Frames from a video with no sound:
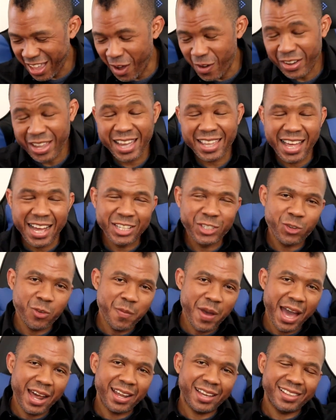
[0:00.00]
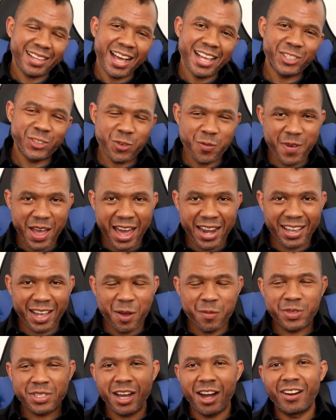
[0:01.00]
okay, that's dramatic. That's dramatic.
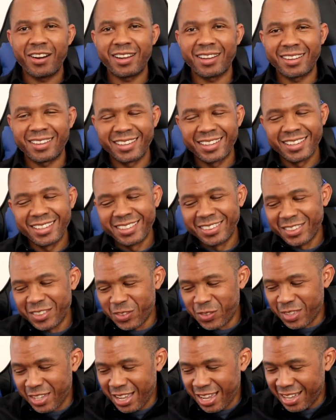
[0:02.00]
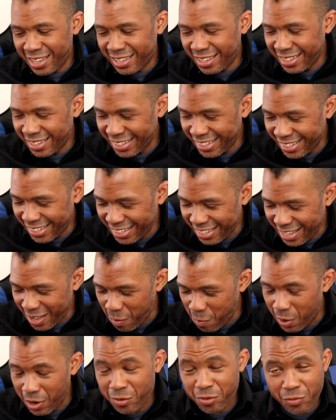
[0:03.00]
I'm sorry. Uh,
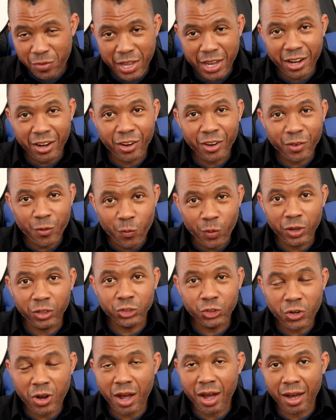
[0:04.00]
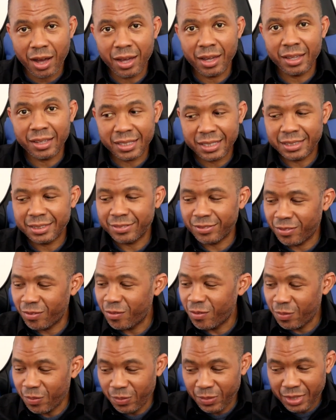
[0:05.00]
but fear will try
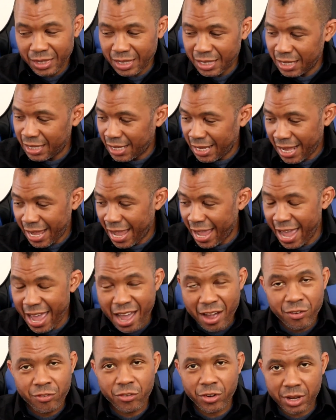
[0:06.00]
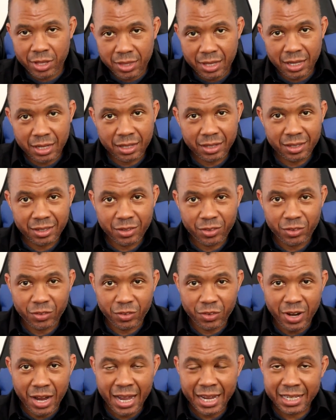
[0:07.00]
everything,
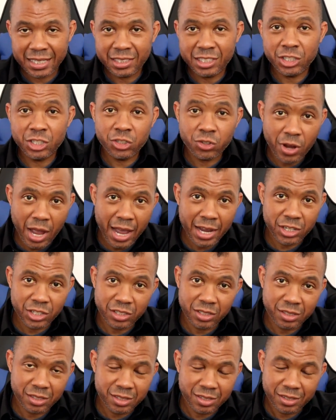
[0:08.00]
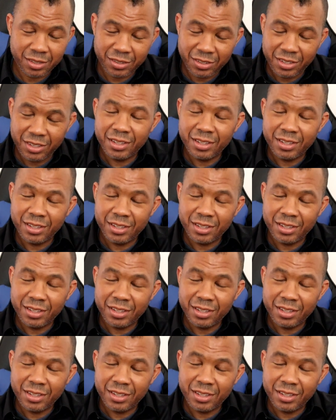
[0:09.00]
right? Distractions.